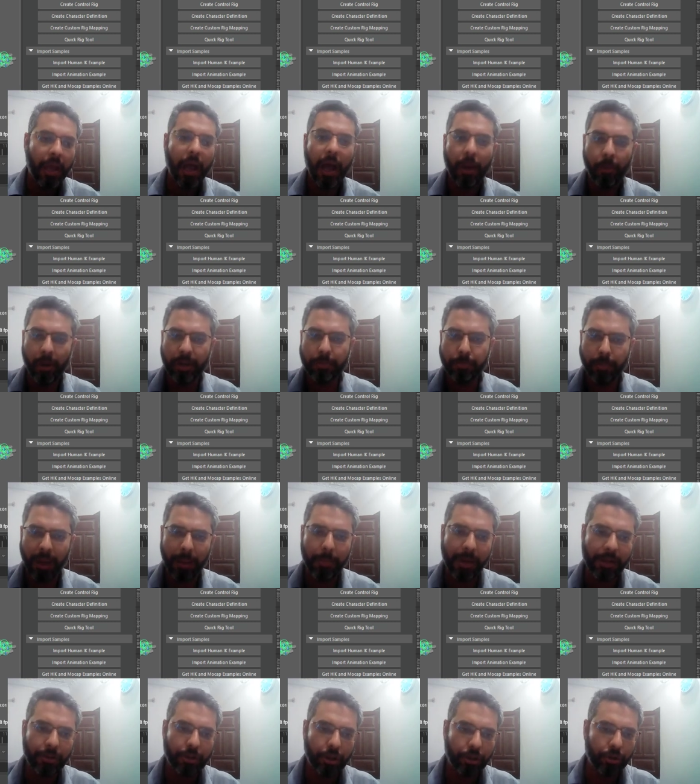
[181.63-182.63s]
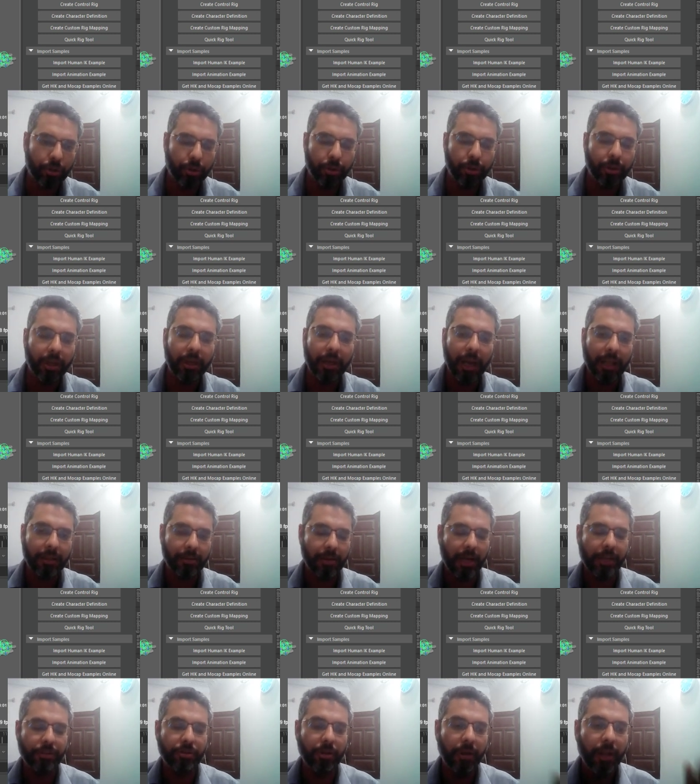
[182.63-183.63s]
I might just show you the next
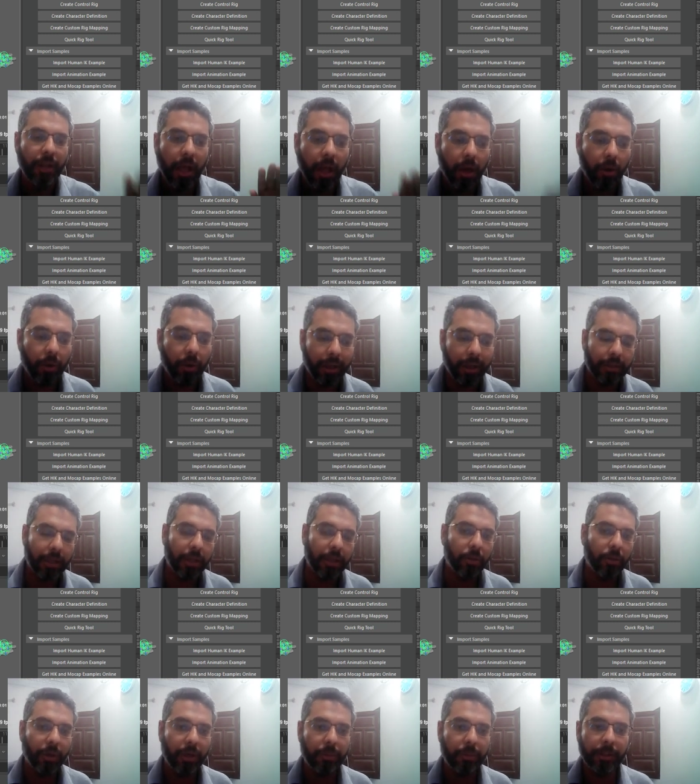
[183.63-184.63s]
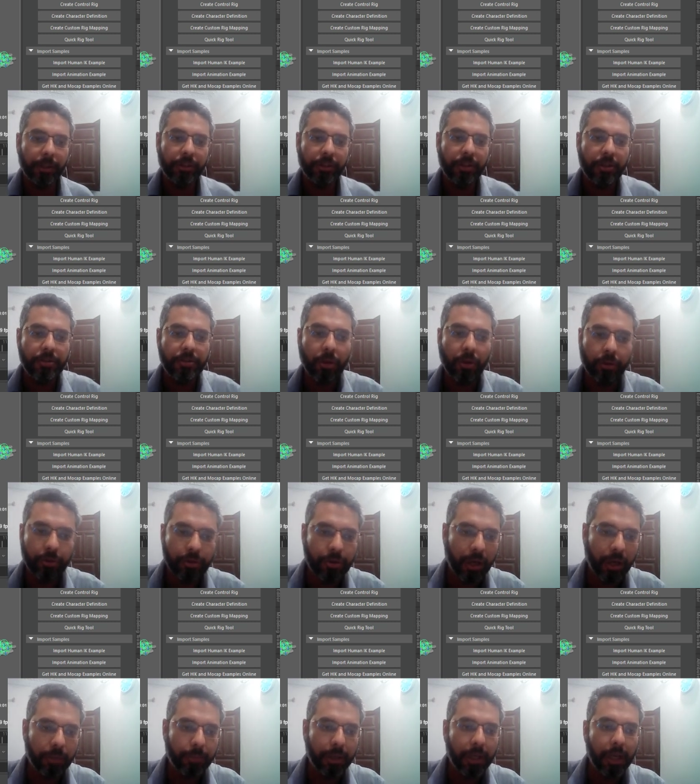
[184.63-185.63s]
lecture. Okay, thank you very much. This is Dr.
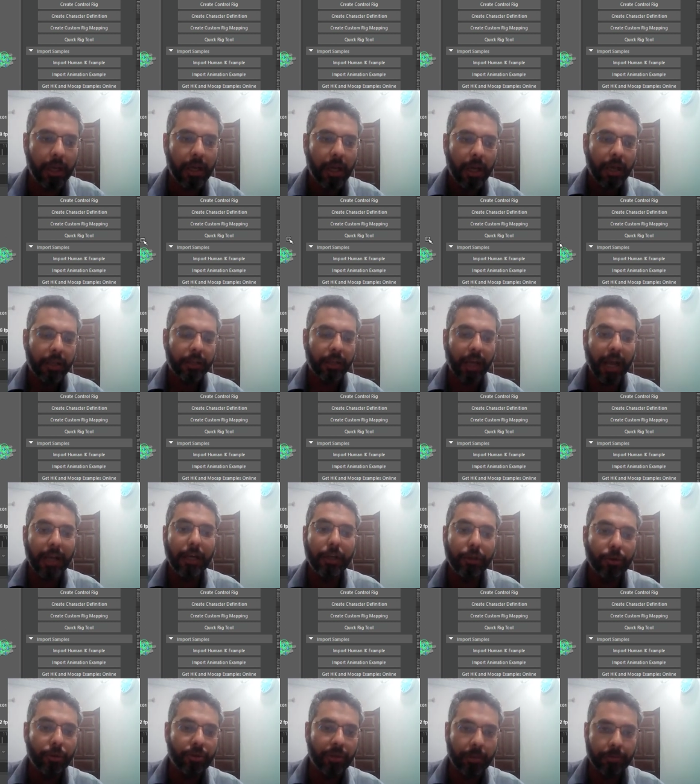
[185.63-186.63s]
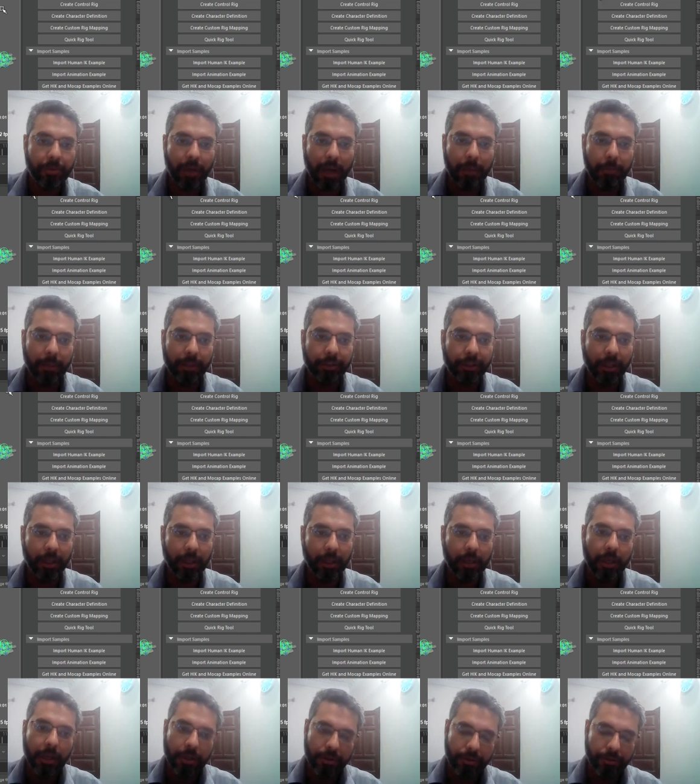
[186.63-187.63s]
Shan Bhatti. Kindly do subscribe my
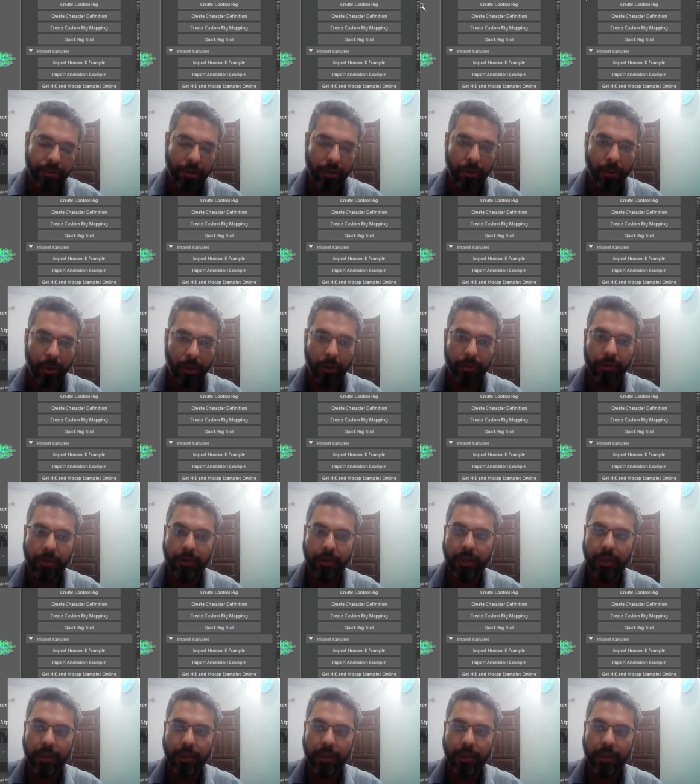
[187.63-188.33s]
channel. See you around.